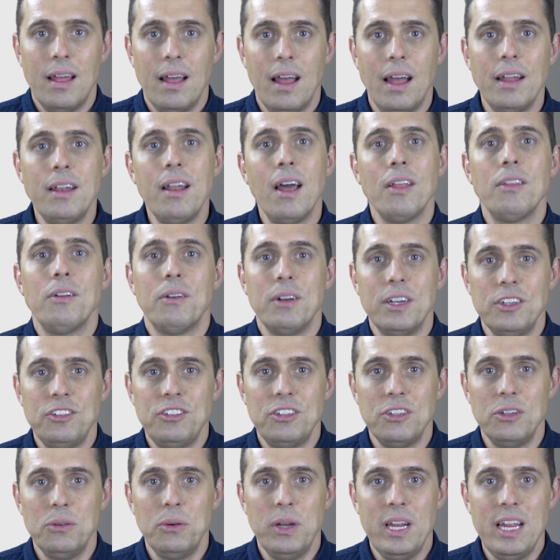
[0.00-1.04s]
Another
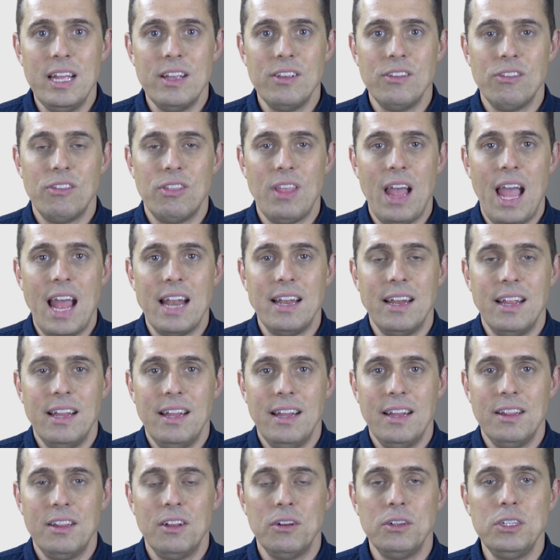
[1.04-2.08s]
issue is that
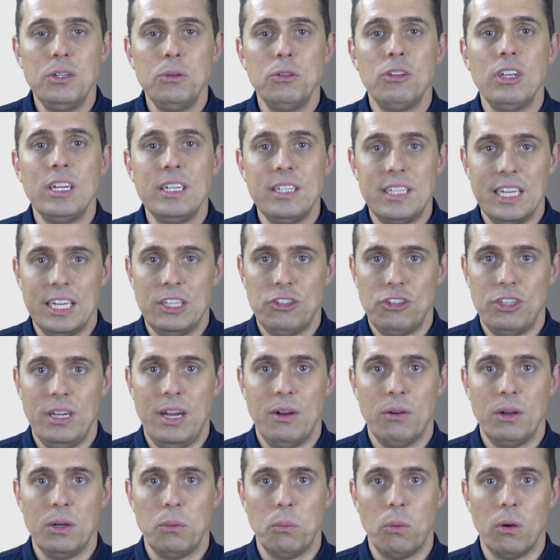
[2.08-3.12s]
they're using
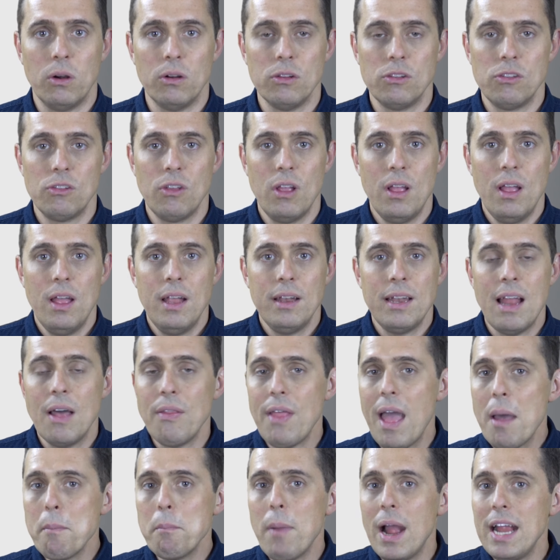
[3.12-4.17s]
dictionary words. Now
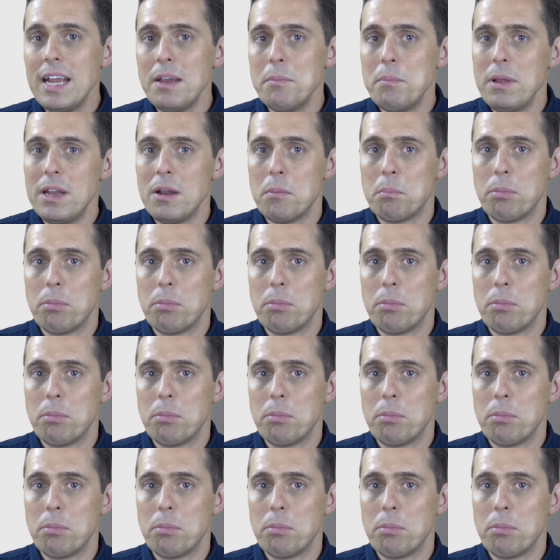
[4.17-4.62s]
that might have been a